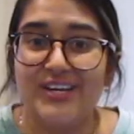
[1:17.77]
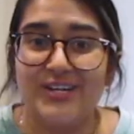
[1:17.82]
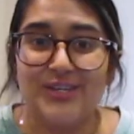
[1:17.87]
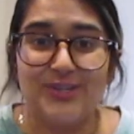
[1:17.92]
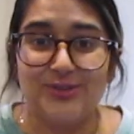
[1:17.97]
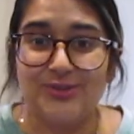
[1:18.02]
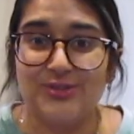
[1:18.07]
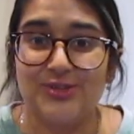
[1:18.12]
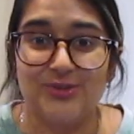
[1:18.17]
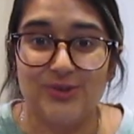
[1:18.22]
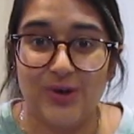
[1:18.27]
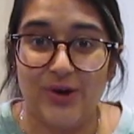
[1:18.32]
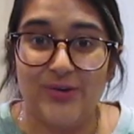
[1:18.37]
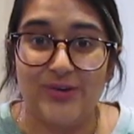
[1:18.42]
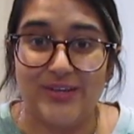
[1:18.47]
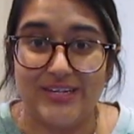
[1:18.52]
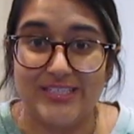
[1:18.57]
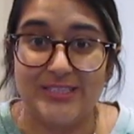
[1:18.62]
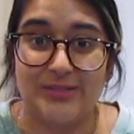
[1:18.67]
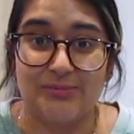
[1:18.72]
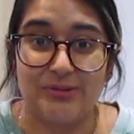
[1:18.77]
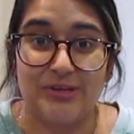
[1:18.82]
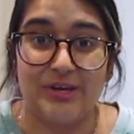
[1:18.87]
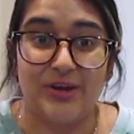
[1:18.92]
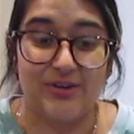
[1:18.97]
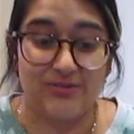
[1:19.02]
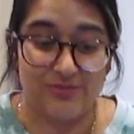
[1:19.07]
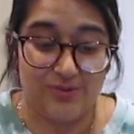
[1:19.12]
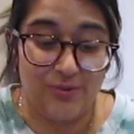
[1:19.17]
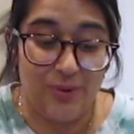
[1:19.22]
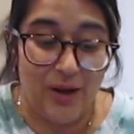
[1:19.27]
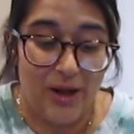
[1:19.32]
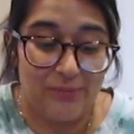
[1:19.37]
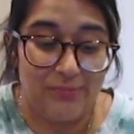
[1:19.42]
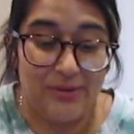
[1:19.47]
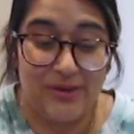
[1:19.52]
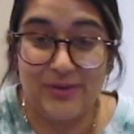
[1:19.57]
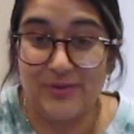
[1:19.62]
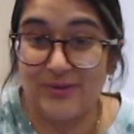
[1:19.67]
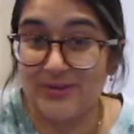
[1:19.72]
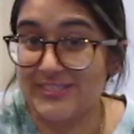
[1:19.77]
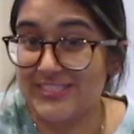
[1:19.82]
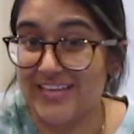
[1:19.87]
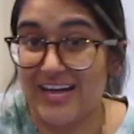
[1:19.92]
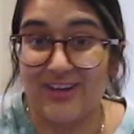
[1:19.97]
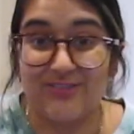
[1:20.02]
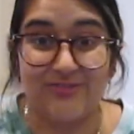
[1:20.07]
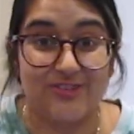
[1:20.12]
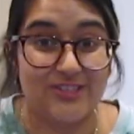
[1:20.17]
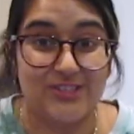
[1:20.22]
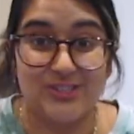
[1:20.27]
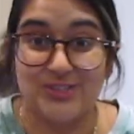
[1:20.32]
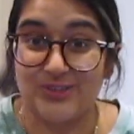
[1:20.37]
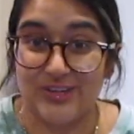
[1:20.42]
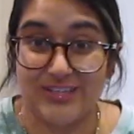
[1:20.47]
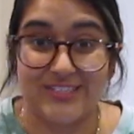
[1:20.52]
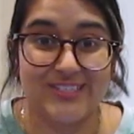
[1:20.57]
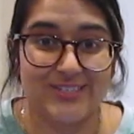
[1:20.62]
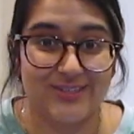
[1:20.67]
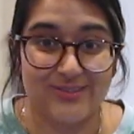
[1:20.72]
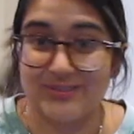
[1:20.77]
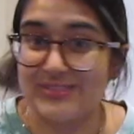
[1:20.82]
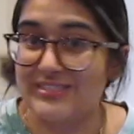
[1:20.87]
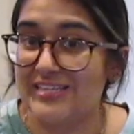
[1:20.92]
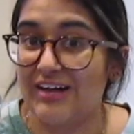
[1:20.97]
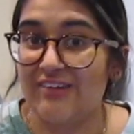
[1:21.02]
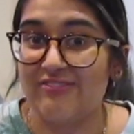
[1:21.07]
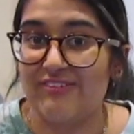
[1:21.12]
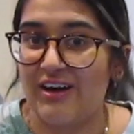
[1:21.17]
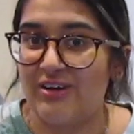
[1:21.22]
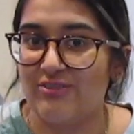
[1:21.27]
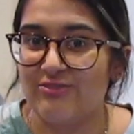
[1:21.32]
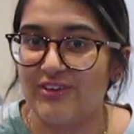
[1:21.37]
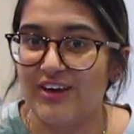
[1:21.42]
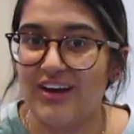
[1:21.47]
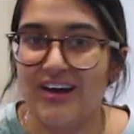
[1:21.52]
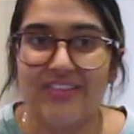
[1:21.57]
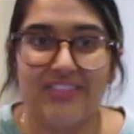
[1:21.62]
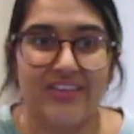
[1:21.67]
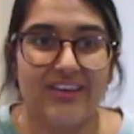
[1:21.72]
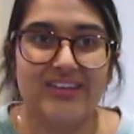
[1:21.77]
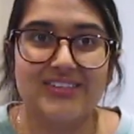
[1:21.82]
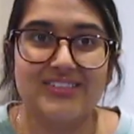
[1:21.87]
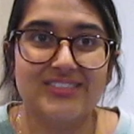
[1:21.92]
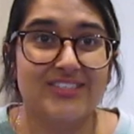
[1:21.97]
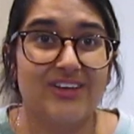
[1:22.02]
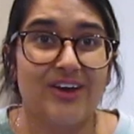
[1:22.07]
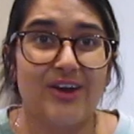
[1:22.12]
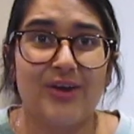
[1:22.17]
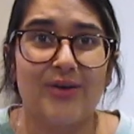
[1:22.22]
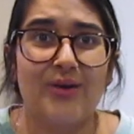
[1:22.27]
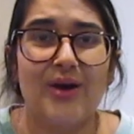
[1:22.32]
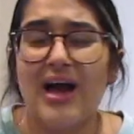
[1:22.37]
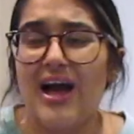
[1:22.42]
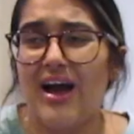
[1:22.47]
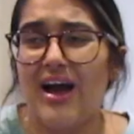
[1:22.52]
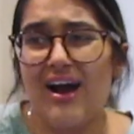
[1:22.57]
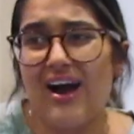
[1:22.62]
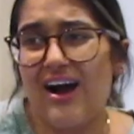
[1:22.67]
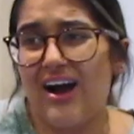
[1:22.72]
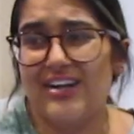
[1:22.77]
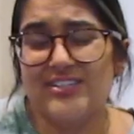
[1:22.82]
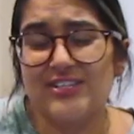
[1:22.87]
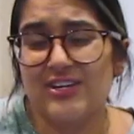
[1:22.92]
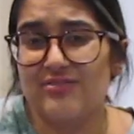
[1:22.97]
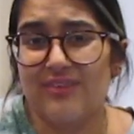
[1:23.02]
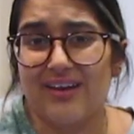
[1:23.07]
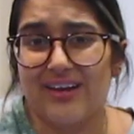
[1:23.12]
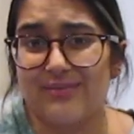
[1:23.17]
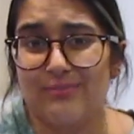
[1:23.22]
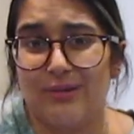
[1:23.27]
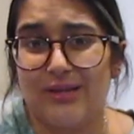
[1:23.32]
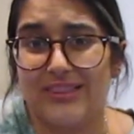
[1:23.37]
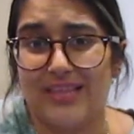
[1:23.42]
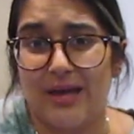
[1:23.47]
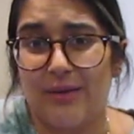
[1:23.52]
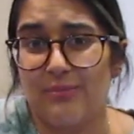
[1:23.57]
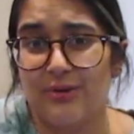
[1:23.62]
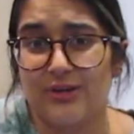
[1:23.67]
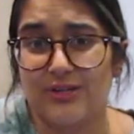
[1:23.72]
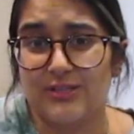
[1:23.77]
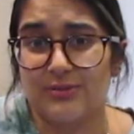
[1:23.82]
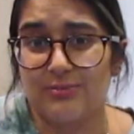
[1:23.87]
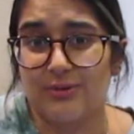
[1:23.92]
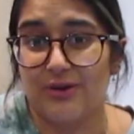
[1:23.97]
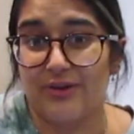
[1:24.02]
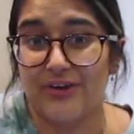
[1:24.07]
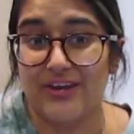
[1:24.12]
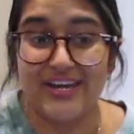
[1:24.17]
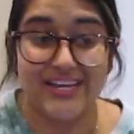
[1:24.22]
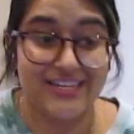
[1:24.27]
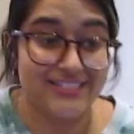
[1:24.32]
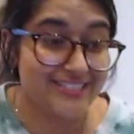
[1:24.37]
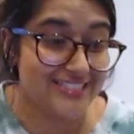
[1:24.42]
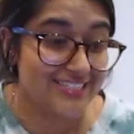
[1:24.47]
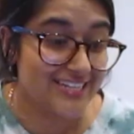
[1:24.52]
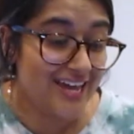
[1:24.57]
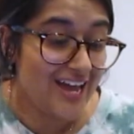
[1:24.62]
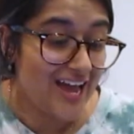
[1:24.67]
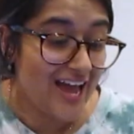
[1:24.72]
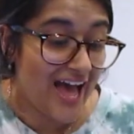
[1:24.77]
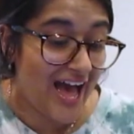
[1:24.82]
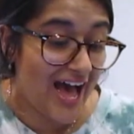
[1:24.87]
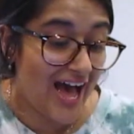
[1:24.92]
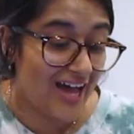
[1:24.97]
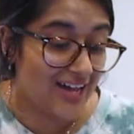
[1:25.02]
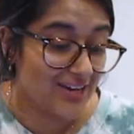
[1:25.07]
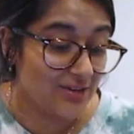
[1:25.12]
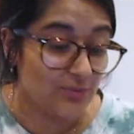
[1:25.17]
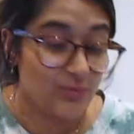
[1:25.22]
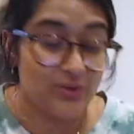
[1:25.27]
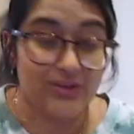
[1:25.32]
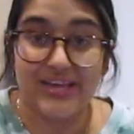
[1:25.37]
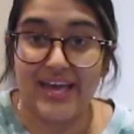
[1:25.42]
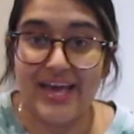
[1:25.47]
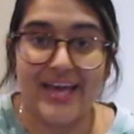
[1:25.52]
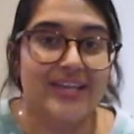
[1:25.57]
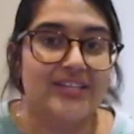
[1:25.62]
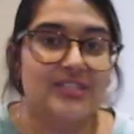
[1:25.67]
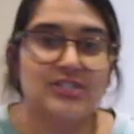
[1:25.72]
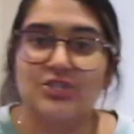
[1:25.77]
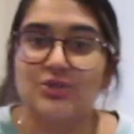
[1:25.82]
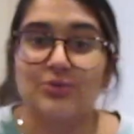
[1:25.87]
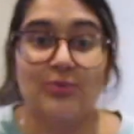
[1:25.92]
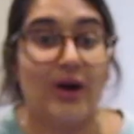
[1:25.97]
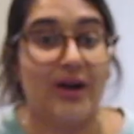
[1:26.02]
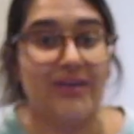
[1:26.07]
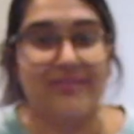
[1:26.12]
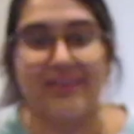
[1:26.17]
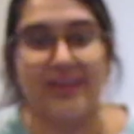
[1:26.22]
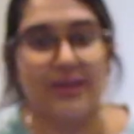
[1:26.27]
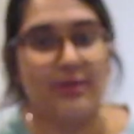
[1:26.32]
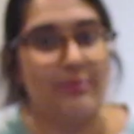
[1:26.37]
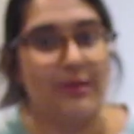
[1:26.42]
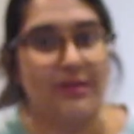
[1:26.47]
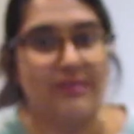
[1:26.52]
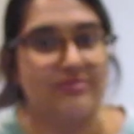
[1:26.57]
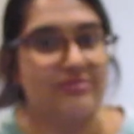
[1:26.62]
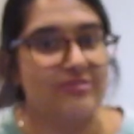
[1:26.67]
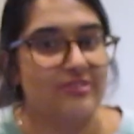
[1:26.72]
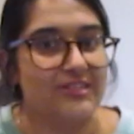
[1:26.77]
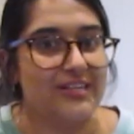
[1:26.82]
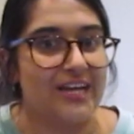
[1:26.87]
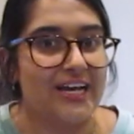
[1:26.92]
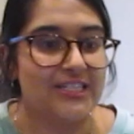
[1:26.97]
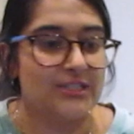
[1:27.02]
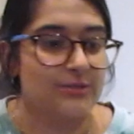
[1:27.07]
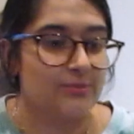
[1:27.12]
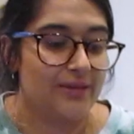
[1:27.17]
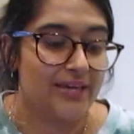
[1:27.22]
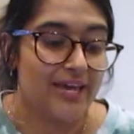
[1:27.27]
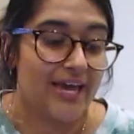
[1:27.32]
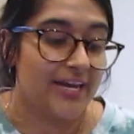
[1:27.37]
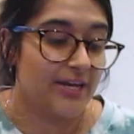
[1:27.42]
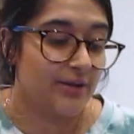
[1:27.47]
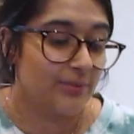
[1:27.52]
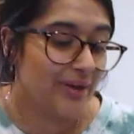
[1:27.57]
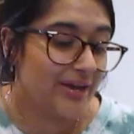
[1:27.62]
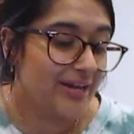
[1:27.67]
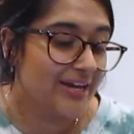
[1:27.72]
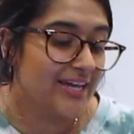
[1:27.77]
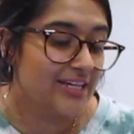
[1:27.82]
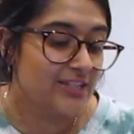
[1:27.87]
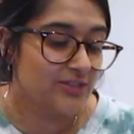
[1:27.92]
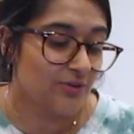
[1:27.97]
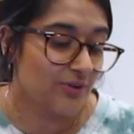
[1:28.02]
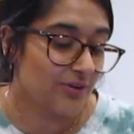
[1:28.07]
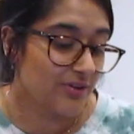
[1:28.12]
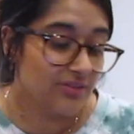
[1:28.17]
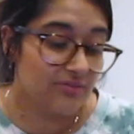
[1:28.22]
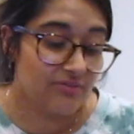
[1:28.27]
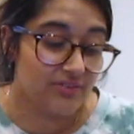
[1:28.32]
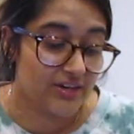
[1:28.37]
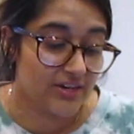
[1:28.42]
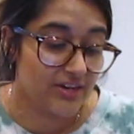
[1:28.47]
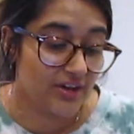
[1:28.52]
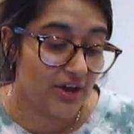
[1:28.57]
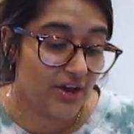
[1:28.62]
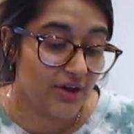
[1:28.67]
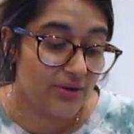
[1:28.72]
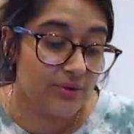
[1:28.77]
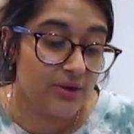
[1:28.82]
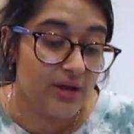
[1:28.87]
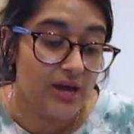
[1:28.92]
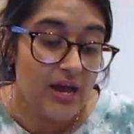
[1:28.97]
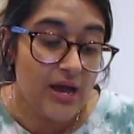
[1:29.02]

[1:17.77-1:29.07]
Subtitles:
You do not need to be overwhelming yourself and stressing yourself out further, so I don't recommend that book to be honest, and we'll get into what I recommend for anatomy anyway later on in the video.